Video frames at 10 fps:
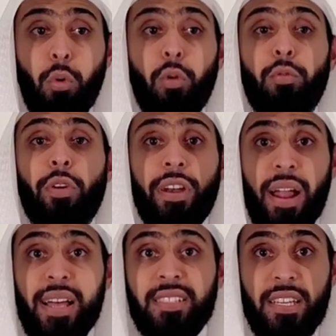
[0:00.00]
more
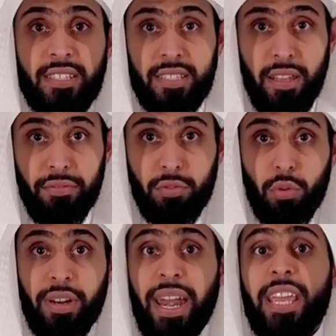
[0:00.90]
grass and stuff
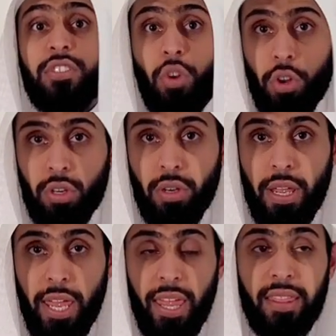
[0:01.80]
to graze on,
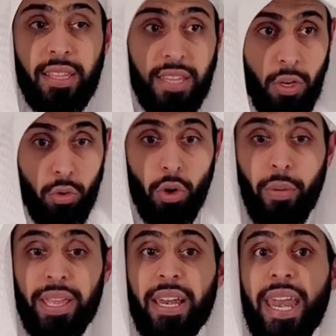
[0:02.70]
then they could
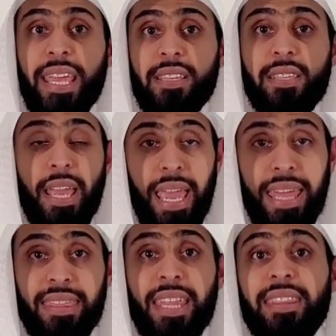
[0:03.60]
go and graze,
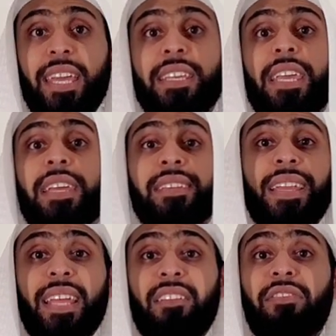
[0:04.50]
and then they'd eat
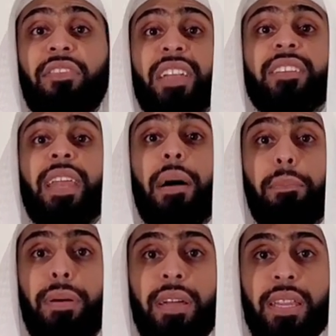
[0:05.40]
and they'd fatten
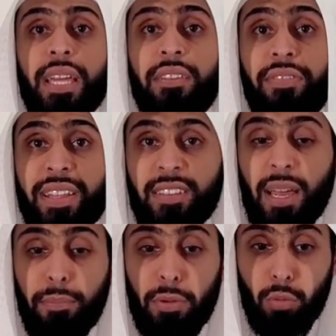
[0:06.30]
up.
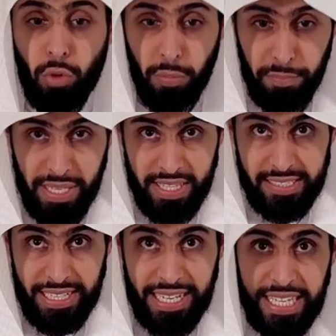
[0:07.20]
It would not be
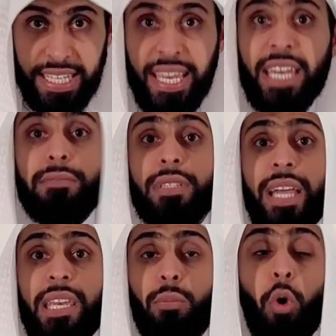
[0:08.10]
this lean
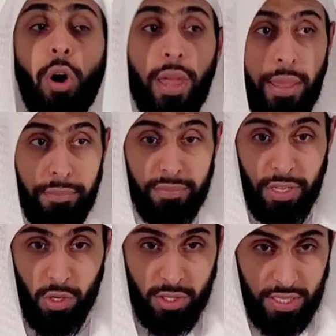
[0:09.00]
animal anymore. But
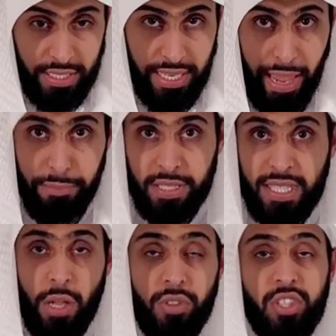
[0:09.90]
because this
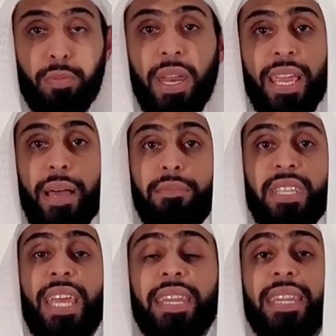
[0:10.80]
happens now, the spring
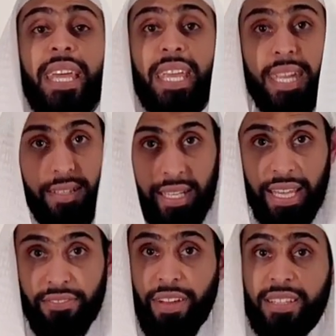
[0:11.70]
comes in, they eat
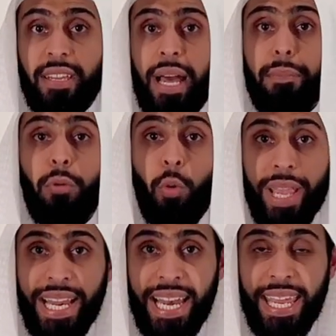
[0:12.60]
and they fatten up
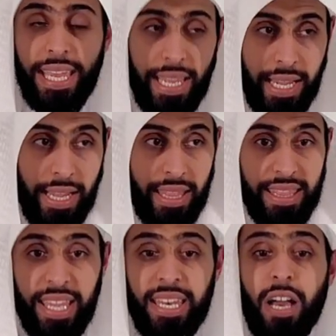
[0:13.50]
quickly.
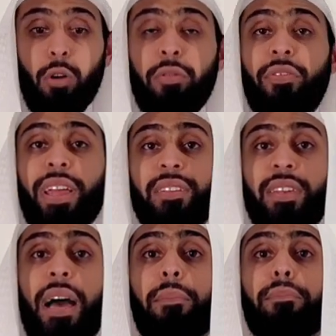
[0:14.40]
They now
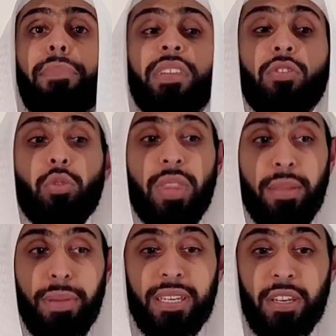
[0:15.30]
fatten up, but
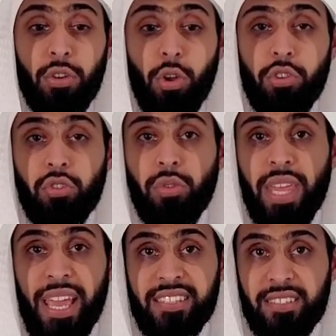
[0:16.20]
not to
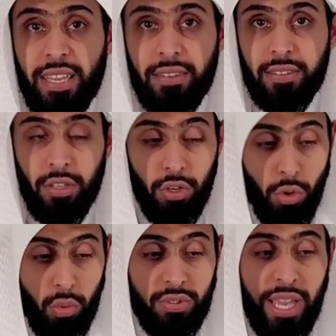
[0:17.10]
the extent,
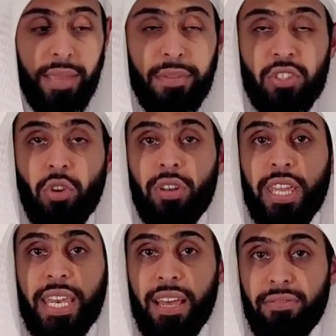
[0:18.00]
no time has
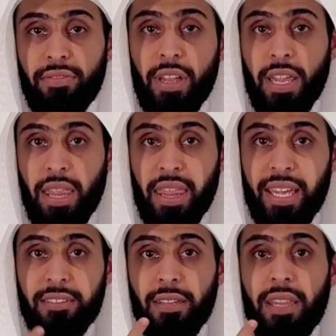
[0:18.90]
gone enough
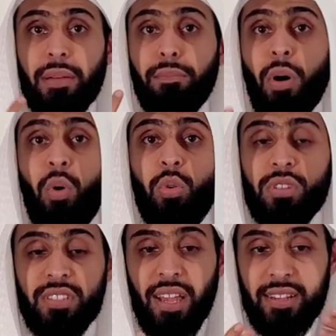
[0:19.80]
that the
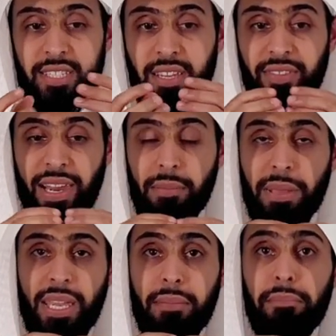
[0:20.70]
bone starts
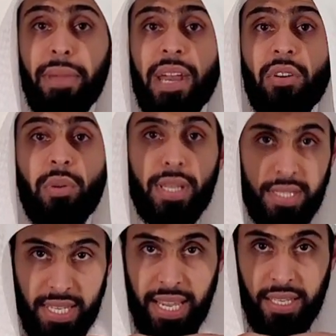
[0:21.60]
developing marrow
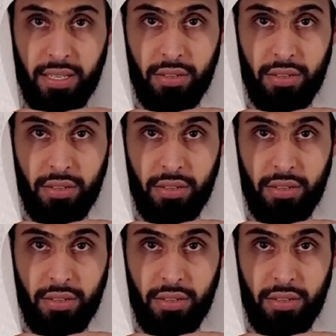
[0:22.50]
inside.